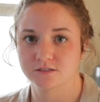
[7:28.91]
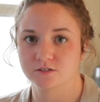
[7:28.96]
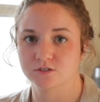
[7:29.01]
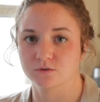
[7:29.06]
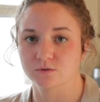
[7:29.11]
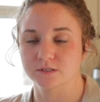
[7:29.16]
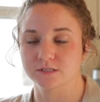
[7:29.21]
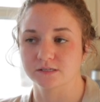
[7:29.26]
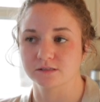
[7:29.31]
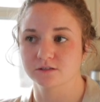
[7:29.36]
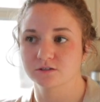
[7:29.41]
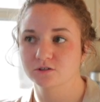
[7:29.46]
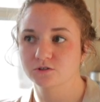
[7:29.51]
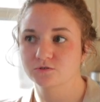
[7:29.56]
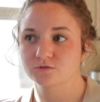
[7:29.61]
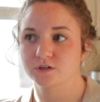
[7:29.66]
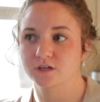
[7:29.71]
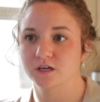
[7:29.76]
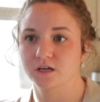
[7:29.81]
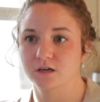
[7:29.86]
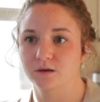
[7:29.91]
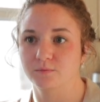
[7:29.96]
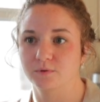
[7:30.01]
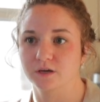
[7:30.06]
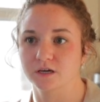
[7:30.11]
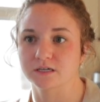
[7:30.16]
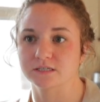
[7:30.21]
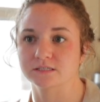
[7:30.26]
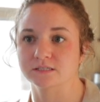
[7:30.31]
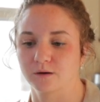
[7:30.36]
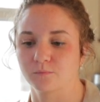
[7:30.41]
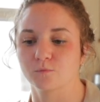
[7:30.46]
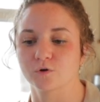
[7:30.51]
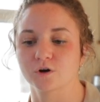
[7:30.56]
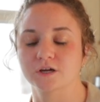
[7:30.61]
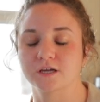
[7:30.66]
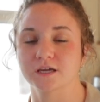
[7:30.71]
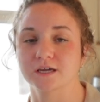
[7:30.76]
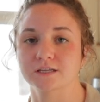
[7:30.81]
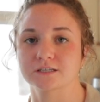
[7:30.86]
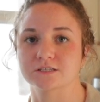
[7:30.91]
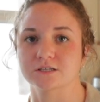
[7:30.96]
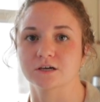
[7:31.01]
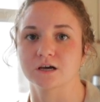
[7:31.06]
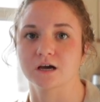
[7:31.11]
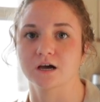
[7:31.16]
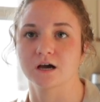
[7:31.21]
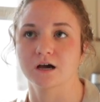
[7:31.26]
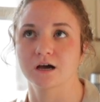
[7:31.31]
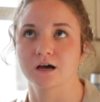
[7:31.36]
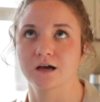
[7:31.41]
So it's a little tricky because I'm working until